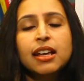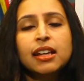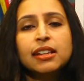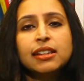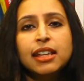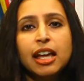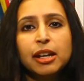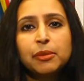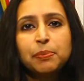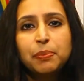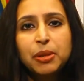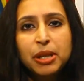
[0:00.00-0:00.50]

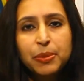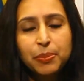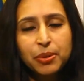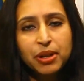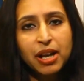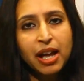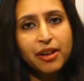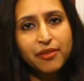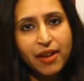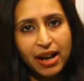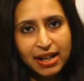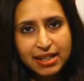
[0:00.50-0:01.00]
that people
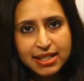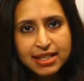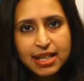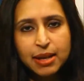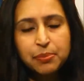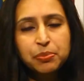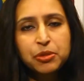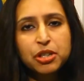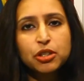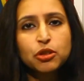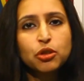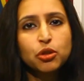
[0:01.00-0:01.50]
have
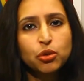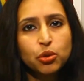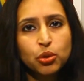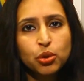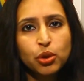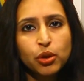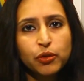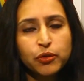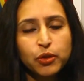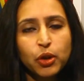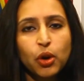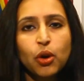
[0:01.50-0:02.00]
accepted the
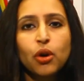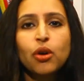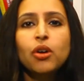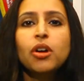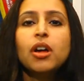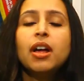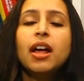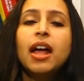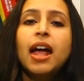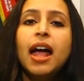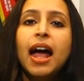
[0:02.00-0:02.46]
rule of law